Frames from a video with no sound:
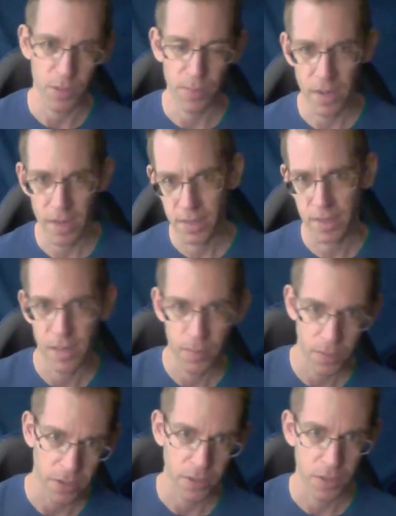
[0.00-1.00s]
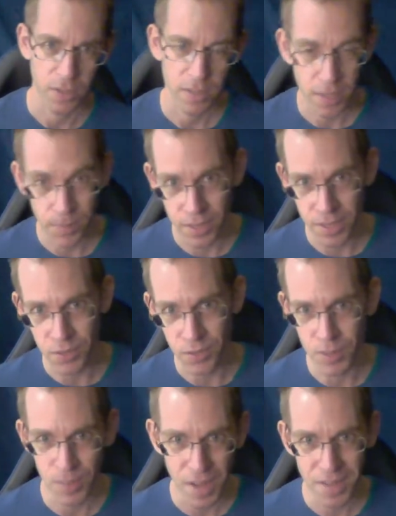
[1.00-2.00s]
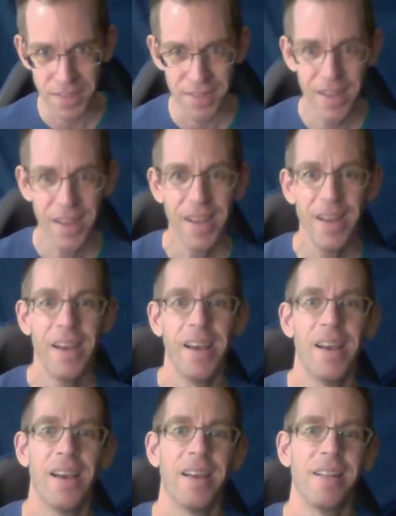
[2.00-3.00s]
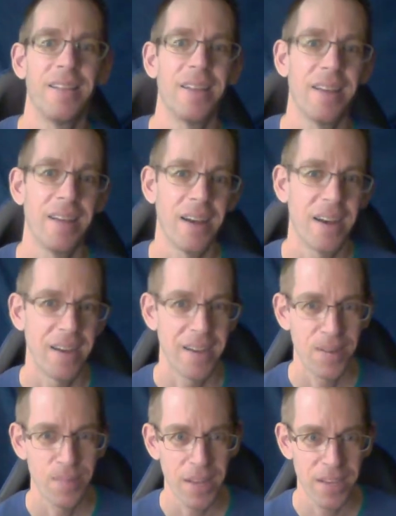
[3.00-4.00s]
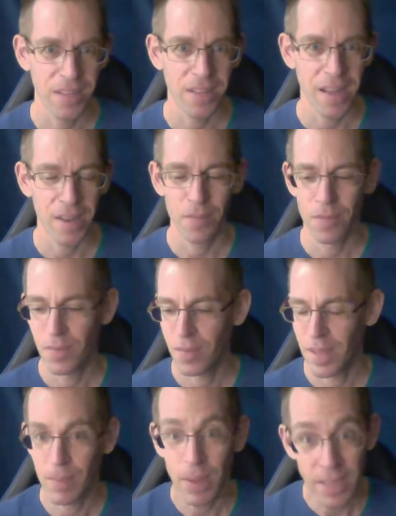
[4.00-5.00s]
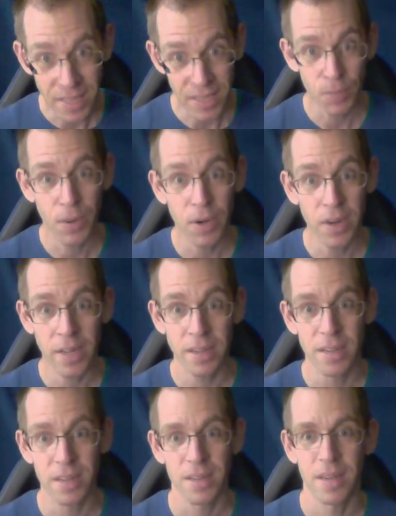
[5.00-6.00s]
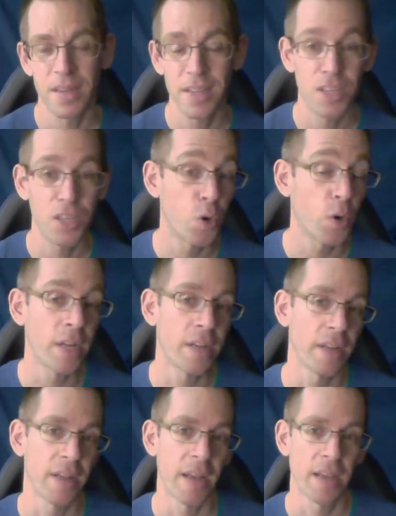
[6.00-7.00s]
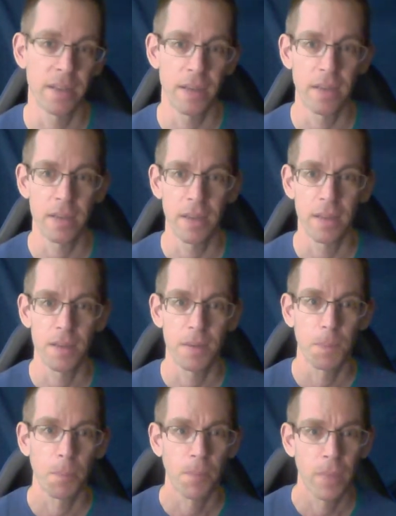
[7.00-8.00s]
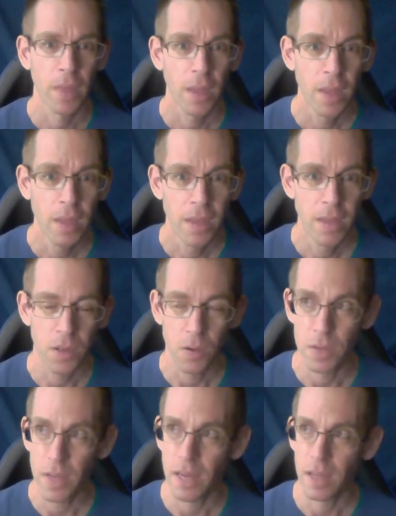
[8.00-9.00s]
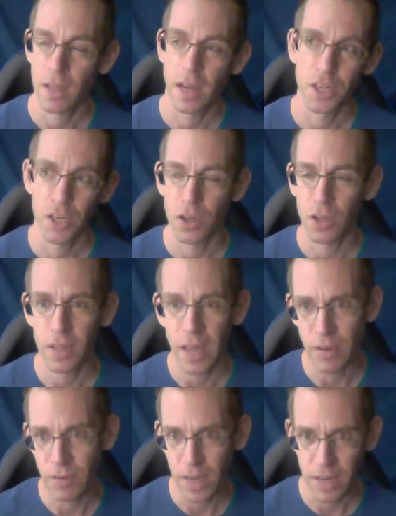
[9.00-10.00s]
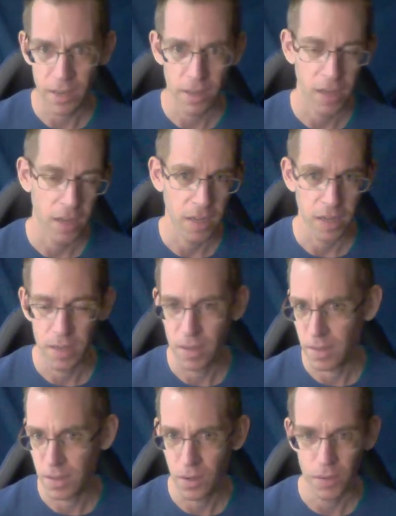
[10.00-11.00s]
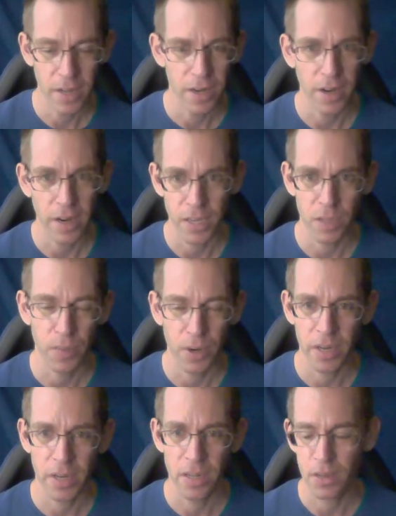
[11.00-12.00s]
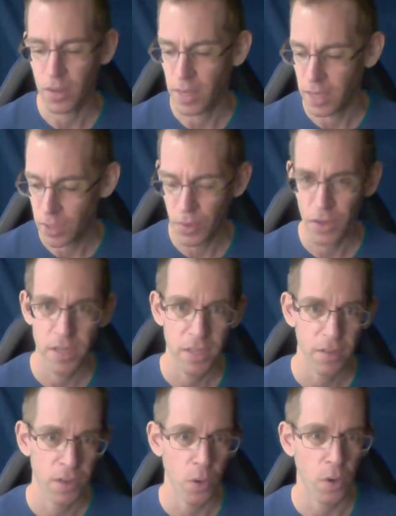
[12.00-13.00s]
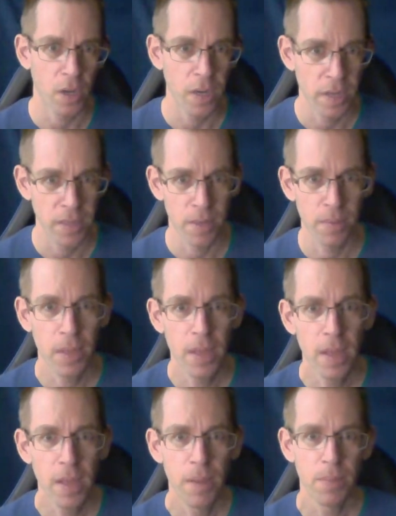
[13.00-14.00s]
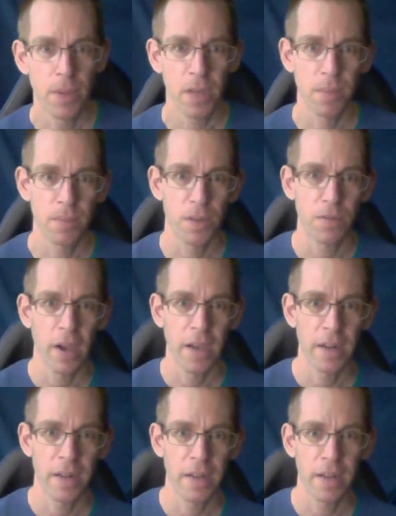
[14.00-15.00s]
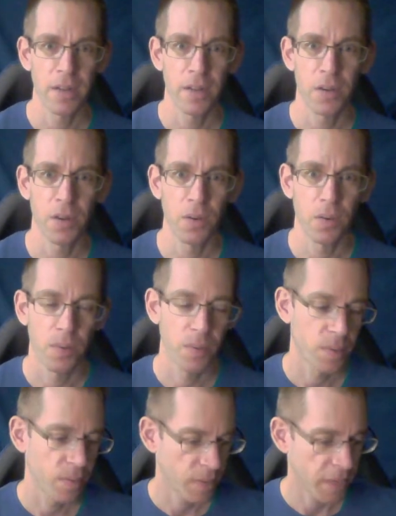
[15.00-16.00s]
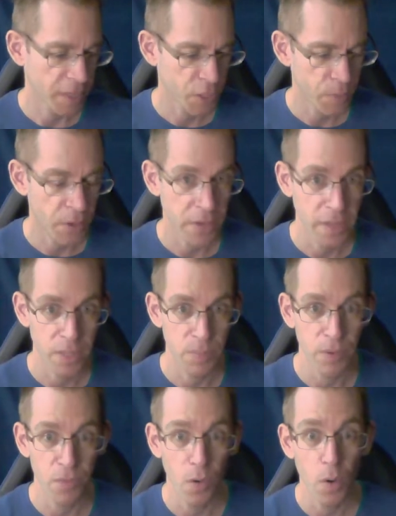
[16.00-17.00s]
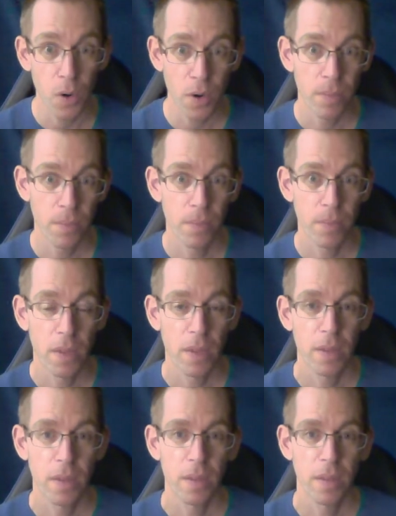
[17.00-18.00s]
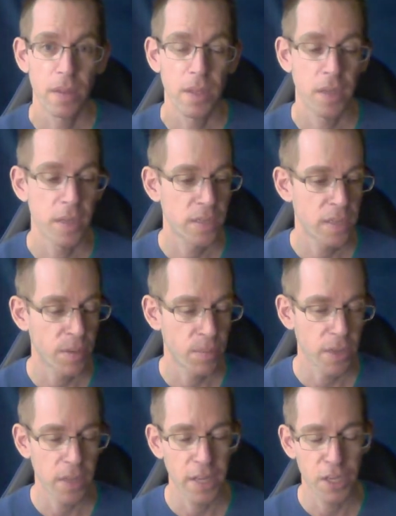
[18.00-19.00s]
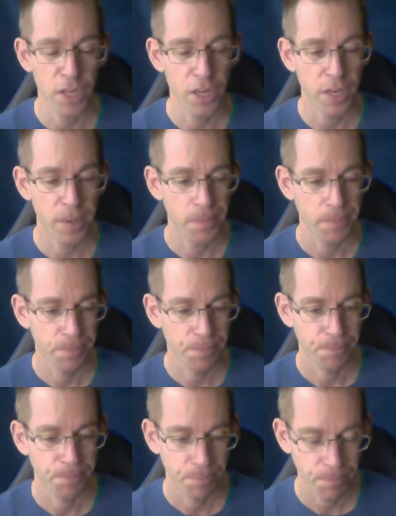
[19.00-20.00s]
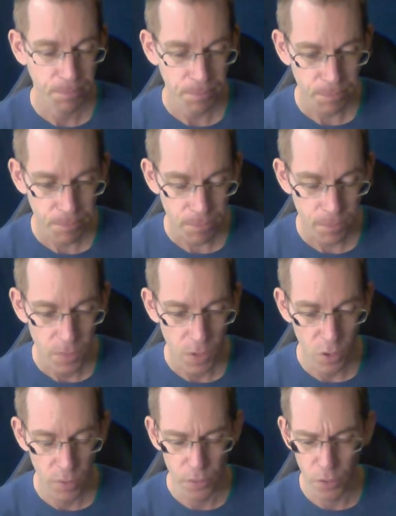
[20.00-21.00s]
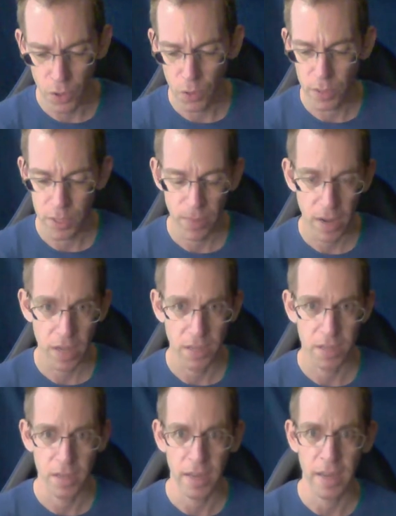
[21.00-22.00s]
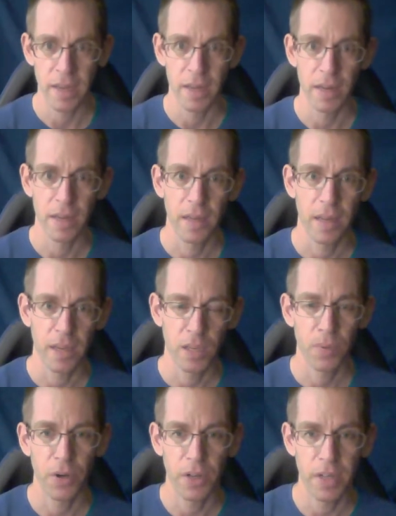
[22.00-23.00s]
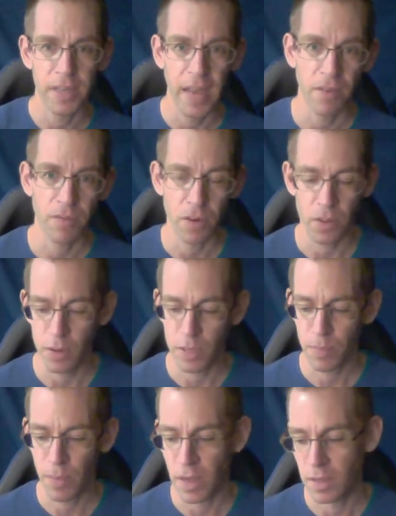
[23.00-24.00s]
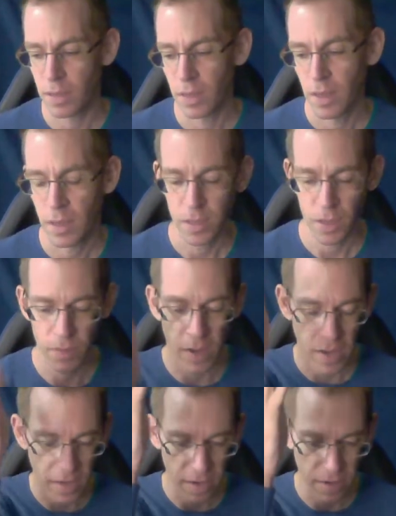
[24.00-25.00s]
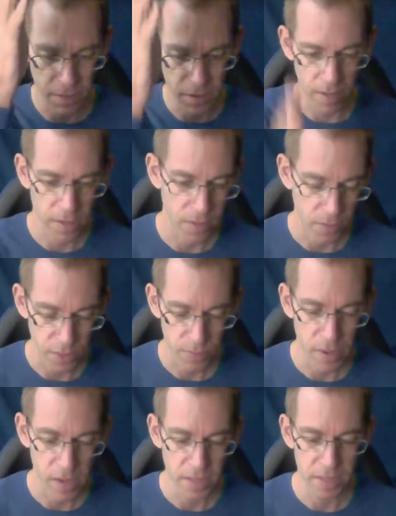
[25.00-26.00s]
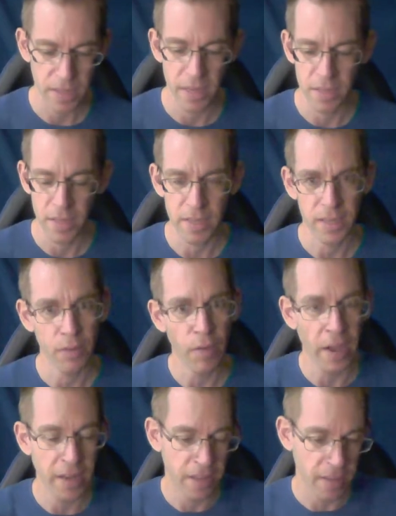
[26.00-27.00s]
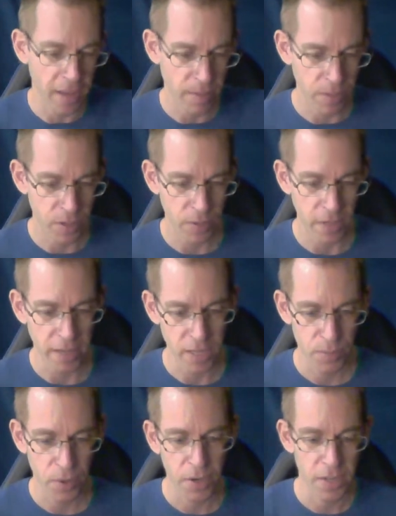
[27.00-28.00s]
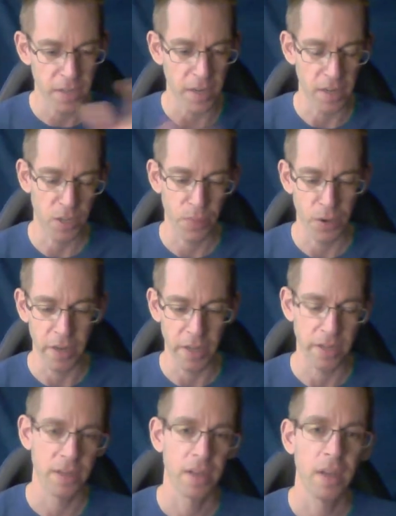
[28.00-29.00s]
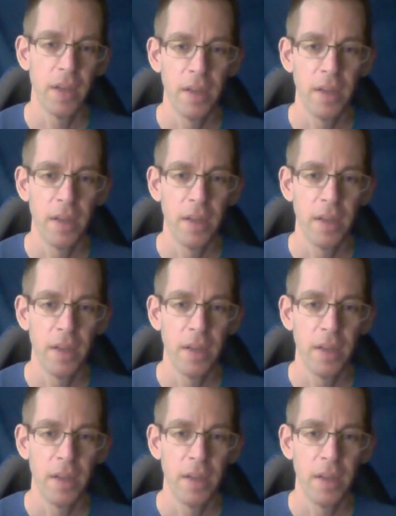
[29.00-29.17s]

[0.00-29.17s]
response, stimulus, stimulus, response, and uh, it makes life, it makes experience disjointed, as he says. So psychological life, psycho, uh, you know, inner experience or the experience of the organism becomes divided into the experience before the stimulation or before the response and experience after the response. So you've got kind of the, the response as this dividing line between experience and experience.